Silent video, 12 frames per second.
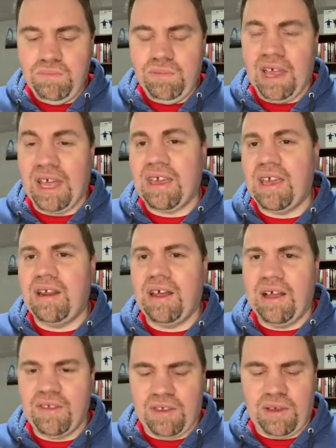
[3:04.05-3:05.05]
like he
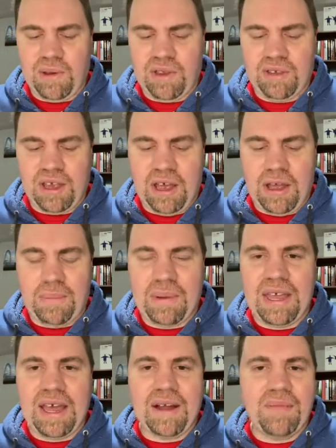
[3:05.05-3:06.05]
does anyways. But
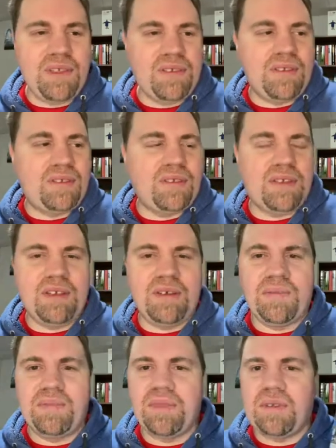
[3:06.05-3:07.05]
yeah, this is
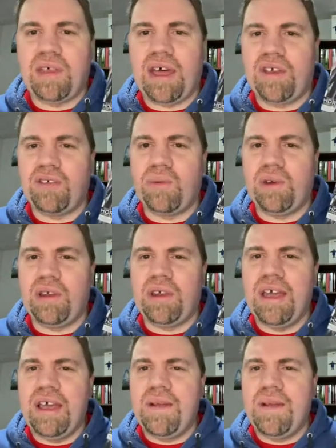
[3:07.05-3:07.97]
the last one.